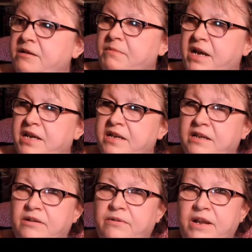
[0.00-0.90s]
my
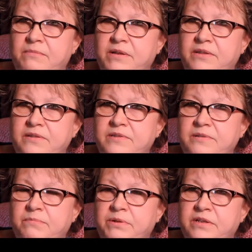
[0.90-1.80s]
grandmother's
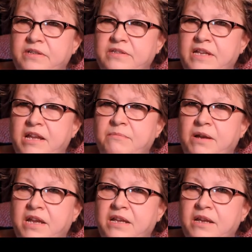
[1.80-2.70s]
books and
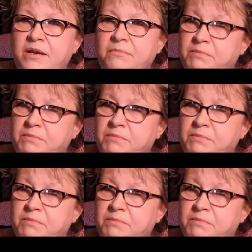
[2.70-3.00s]
my